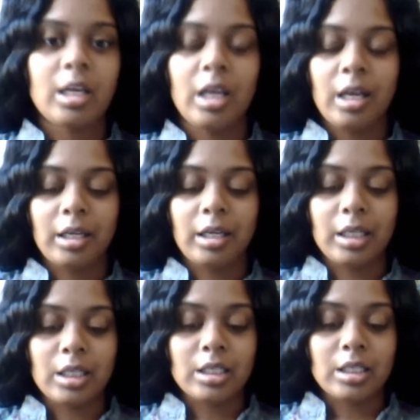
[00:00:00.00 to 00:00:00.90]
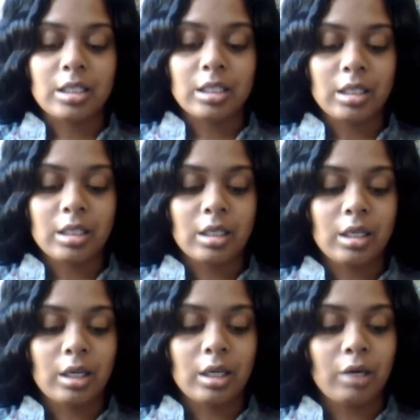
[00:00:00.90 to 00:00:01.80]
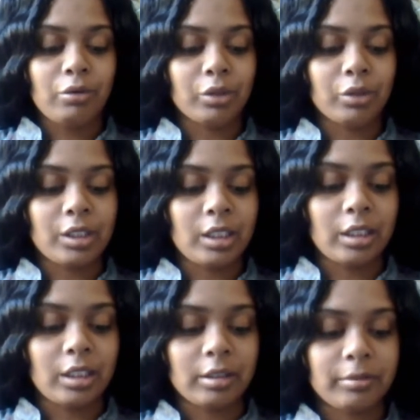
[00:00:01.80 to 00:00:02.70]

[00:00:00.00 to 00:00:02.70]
It is a 14